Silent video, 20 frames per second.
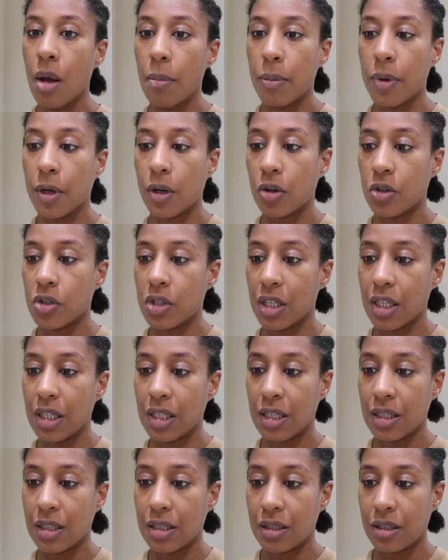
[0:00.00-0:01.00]
because he
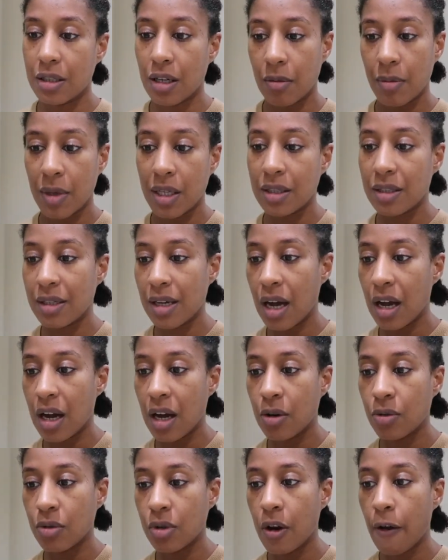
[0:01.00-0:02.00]
didn't dumb it
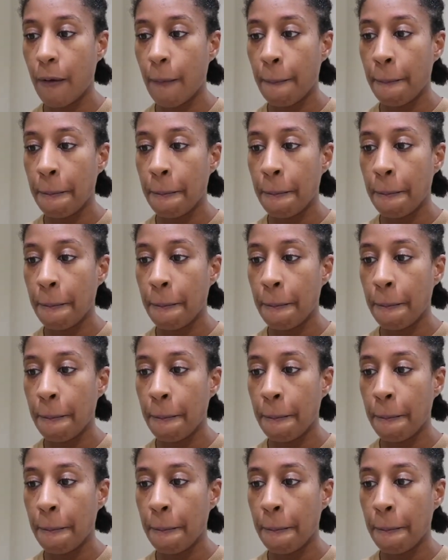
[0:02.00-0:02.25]
down.